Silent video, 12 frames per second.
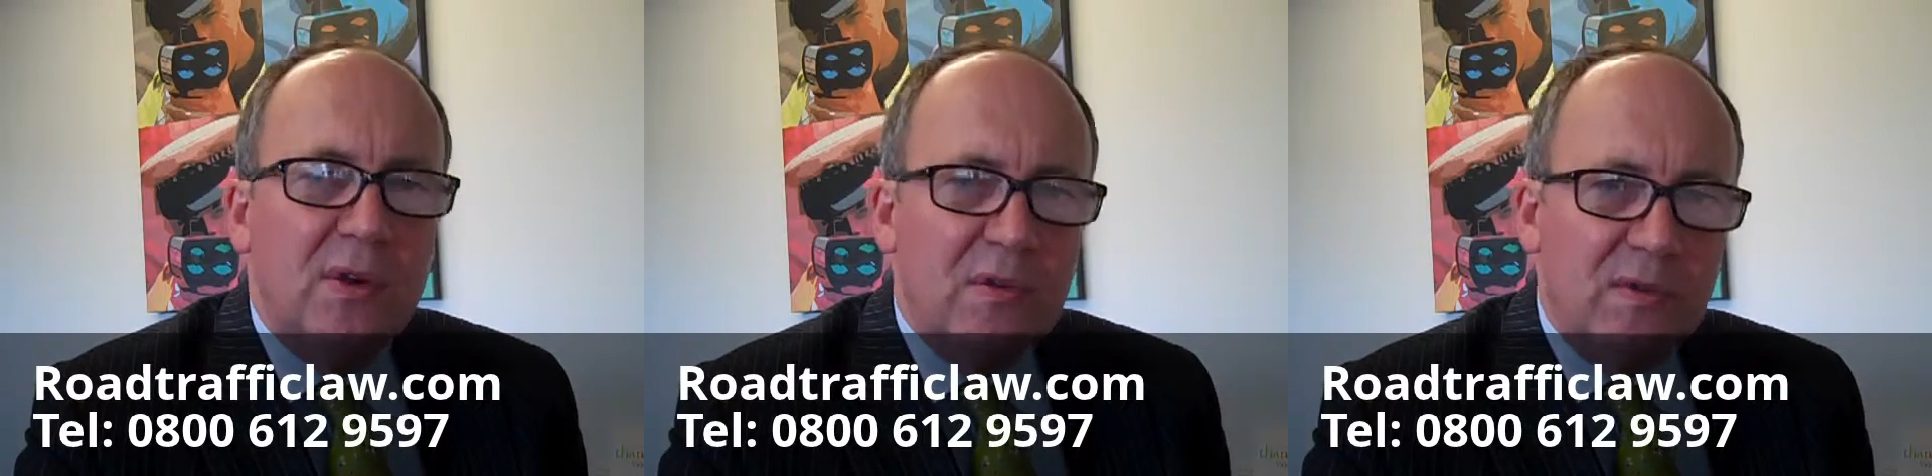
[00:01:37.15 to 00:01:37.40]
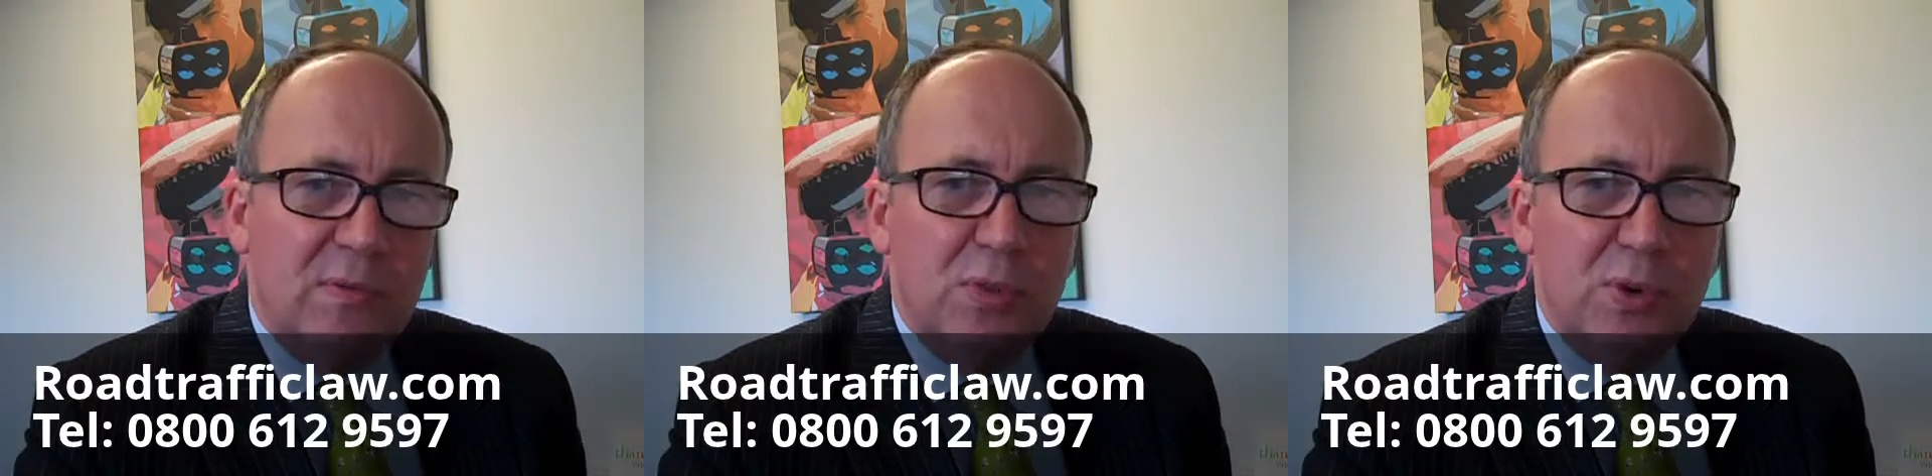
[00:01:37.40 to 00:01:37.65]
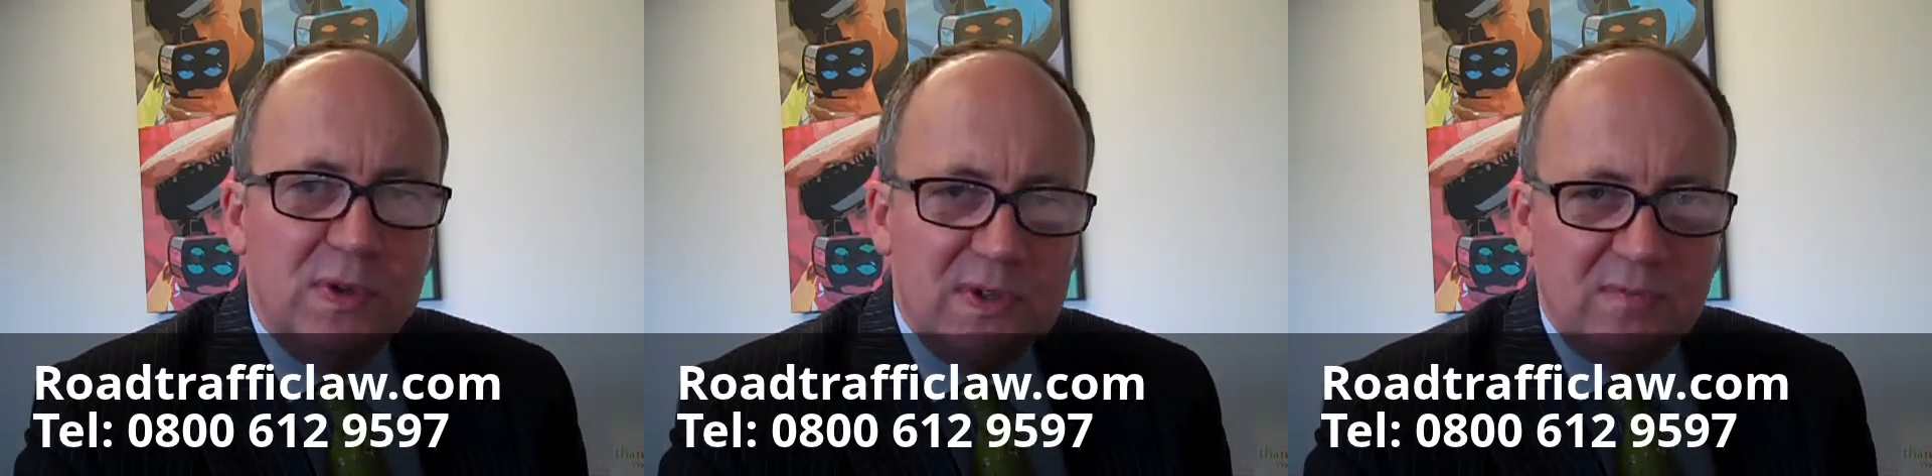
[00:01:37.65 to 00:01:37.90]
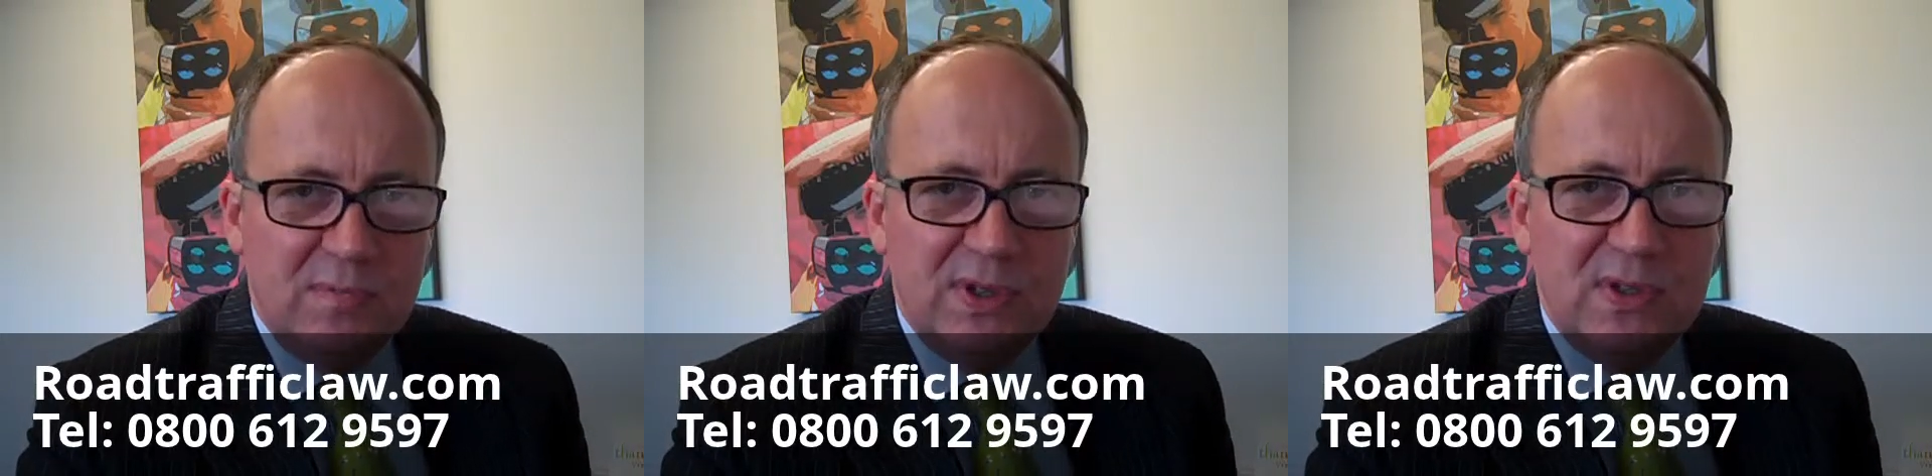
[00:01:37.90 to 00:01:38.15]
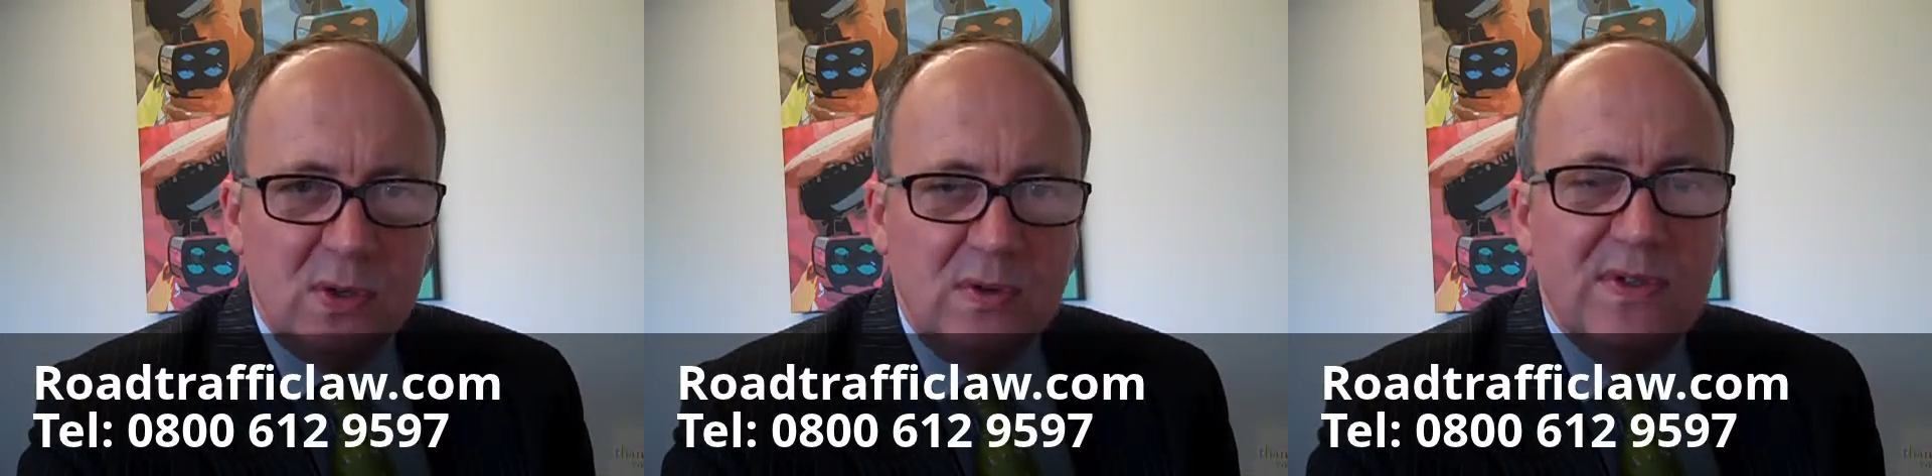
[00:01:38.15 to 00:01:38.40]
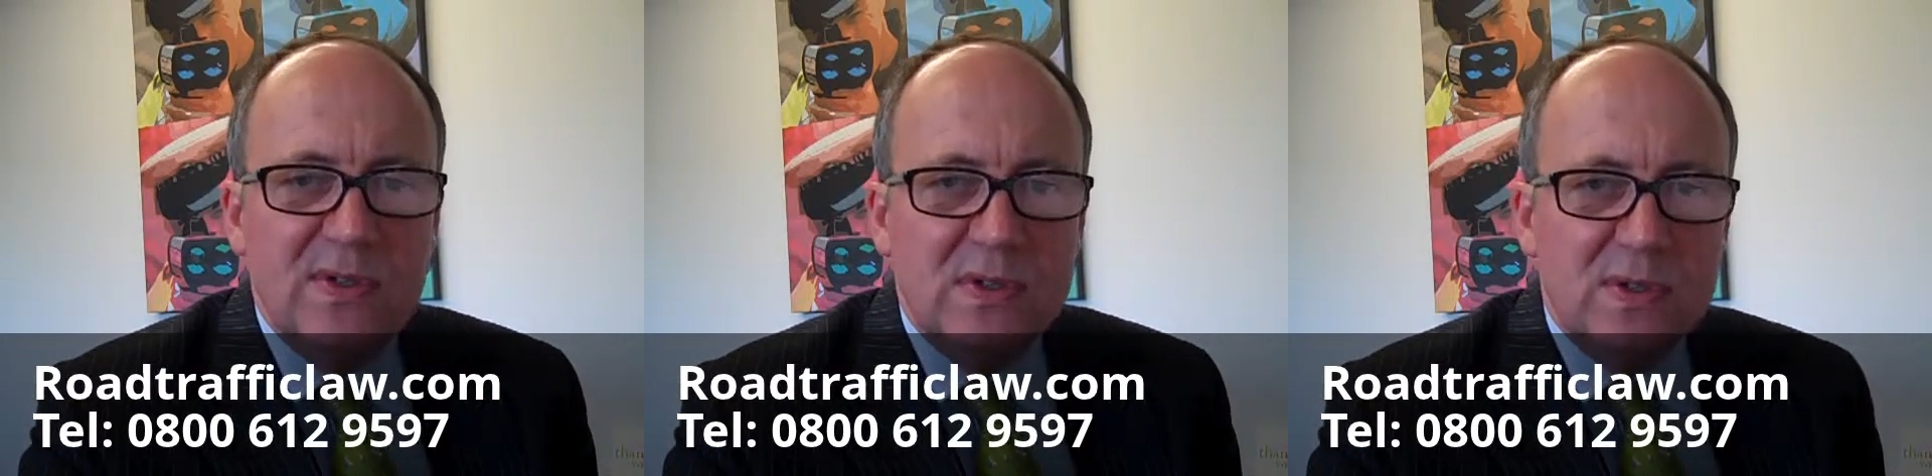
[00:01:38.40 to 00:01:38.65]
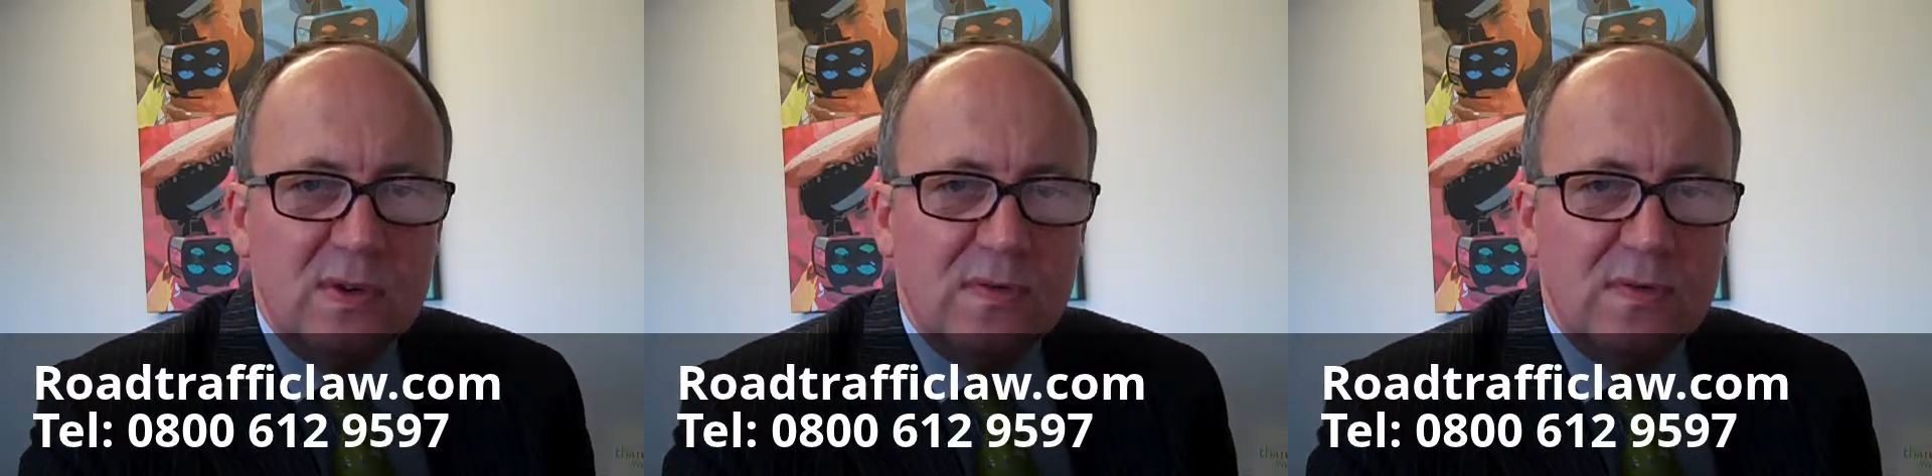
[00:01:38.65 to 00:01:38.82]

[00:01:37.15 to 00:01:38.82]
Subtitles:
out of the books of police officers